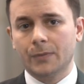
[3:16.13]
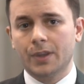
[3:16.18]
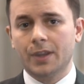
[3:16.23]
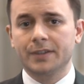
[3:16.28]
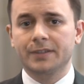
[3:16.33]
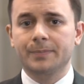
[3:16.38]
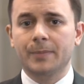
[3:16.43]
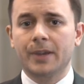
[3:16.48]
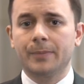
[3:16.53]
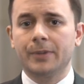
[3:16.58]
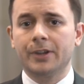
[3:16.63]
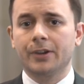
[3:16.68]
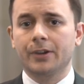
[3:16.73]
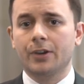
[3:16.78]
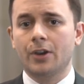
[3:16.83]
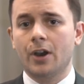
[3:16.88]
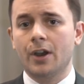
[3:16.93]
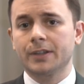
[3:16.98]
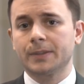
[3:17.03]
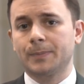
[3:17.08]
This may be a
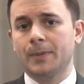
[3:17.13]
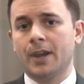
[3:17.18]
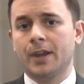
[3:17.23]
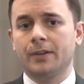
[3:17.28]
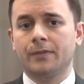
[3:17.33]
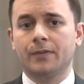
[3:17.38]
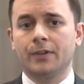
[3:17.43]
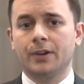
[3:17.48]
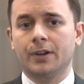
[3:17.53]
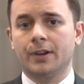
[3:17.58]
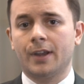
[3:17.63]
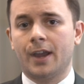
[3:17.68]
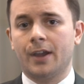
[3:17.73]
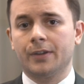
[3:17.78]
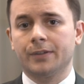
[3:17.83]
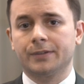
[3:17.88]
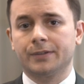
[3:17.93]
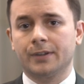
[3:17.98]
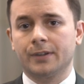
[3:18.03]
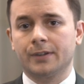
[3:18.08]
cost-benefit
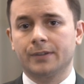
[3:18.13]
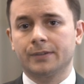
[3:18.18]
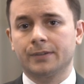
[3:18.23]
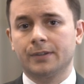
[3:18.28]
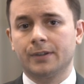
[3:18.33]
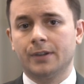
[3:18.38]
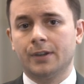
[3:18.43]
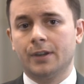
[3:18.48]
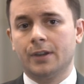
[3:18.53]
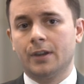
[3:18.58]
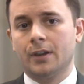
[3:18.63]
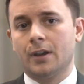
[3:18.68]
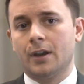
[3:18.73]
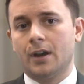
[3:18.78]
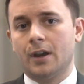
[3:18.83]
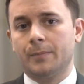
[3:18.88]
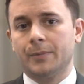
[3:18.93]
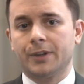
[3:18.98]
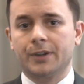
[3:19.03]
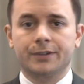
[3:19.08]
analysis
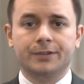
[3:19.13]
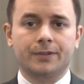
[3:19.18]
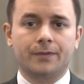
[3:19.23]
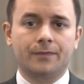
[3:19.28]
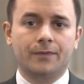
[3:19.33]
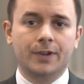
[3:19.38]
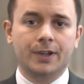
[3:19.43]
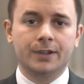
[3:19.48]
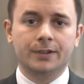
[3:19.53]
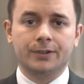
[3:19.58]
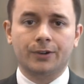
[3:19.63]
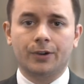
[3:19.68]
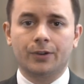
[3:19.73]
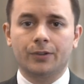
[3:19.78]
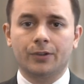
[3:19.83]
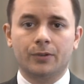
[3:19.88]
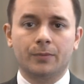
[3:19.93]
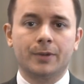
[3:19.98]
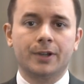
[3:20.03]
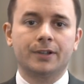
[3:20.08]
because the fees are a
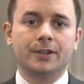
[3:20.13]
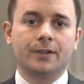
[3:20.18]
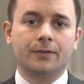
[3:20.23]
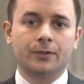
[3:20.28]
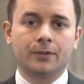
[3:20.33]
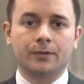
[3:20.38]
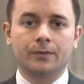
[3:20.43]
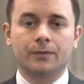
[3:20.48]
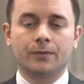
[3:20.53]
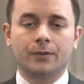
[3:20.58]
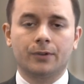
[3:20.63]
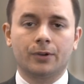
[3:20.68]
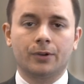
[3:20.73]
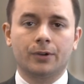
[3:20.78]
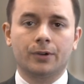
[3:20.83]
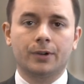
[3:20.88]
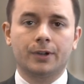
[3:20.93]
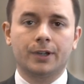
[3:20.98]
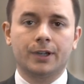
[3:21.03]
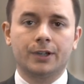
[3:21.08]
little bit different
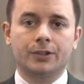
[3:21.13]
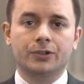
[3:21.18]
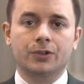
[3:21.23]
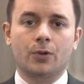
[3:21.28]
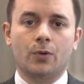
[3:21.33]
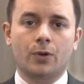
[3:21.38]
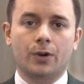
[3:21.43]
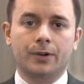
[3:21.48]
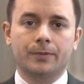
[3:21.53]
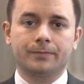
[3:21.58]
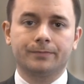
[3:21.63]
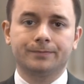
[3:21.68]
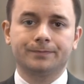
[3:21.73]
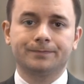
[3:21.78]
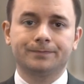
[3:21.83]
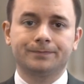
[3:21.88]
for each court.